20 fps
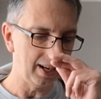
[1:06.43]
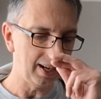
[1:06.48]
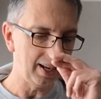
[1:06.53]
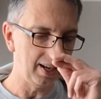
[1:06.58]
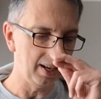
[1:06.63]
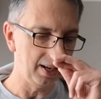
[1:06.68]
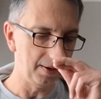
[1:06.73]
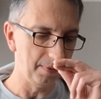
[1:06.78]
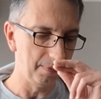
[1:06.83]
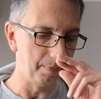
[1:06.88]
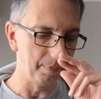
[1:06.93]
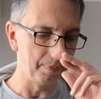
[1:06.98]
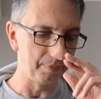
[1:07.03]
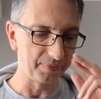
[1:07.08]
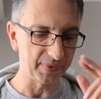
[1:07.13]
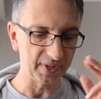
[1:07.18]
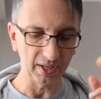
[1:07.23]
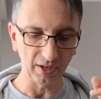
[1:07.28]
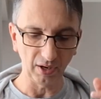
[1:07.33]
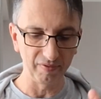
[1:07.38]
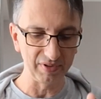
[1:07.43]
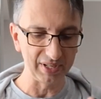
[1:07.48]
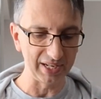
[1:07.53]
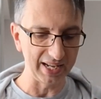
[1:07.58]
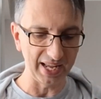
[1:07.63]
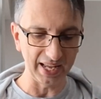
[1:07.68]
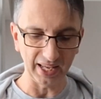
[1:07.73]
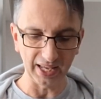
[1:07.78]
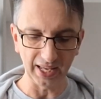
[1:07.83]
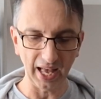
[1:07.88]

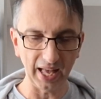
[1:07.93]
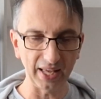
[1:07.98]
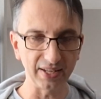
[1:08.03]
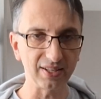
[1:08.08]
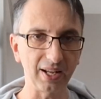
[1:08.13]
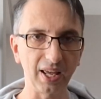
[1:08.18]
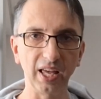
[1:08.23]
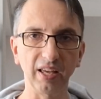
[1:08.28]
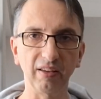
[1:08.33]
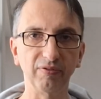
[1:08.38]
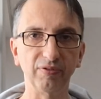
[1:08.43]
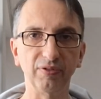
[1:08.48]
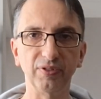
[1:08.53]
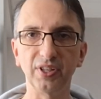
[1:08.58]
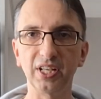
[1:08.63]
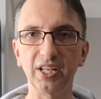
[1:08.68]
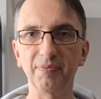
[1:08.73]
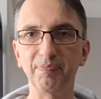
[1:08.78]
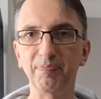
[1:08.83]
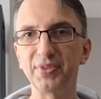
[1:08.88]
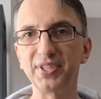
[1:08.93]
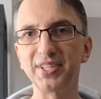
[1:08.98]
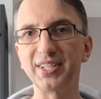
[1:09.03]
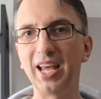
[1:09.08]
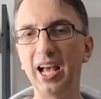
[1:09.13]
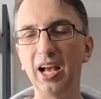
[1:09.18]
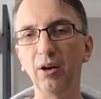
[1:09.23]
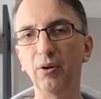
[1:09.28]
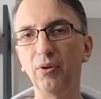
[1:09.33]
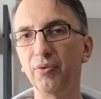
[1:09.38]
Obviously, it has every
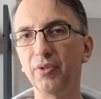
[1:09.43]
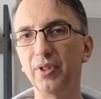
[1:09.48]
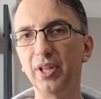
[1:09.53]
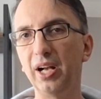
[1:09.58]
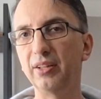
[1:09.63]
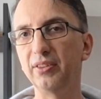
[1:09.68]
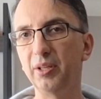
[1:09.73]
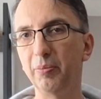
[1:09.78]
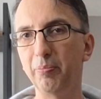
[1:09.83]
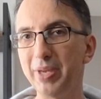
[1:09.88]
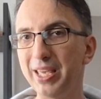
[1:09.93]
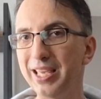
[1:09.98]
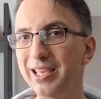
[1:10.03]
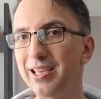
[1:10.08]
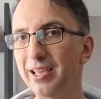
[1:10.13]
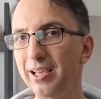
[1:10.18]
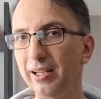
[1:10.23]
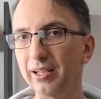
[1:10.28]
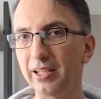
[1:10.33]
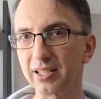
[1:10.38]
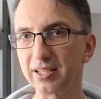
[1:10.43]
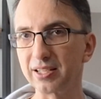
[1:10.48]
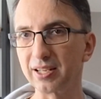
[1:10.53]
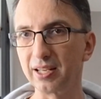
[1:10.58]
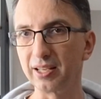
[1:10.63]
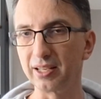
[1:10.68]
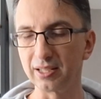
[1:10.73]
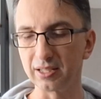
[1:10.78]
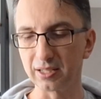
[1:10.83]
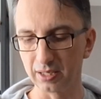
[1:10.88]
sound that the big Helix
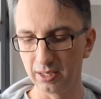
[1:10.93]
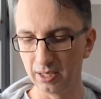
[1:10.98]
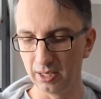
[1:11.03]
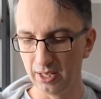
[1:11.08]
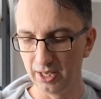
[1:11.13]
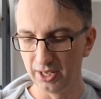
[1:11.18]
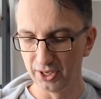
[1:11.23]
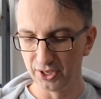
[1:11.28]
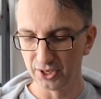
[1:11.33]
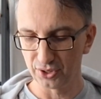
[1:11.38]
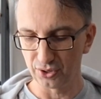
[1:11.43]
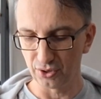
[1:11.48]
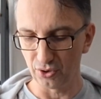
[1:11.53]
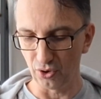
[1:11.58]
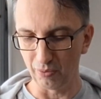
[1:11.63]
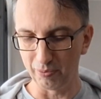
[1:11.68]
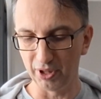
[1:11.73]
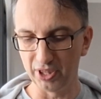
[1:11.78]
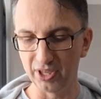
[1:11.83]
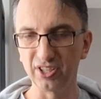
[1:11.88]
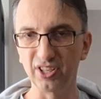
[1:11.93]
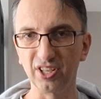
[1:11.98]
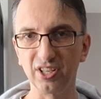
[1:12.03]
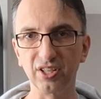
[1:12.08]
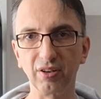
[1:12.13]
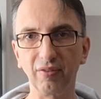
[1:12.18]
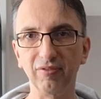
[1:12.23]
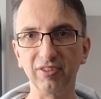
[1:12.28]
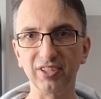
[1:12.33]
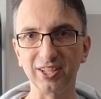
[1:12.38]
has, but this
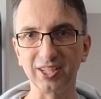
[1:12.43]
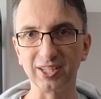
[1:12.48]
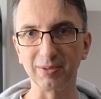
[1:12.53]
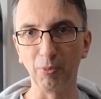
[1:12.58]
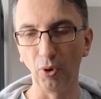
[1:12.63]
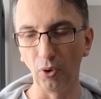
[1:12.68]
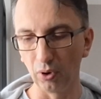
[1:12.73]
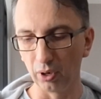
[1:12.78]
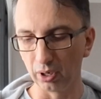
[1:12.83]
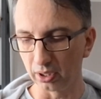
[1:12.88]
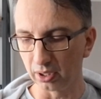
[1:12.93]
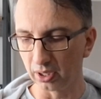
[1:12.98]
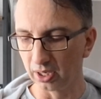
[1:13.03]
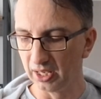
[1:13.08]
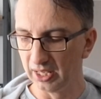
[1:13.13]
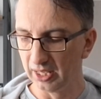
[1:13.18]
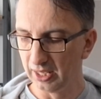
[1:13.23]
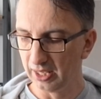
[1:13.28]
is obviously smaller.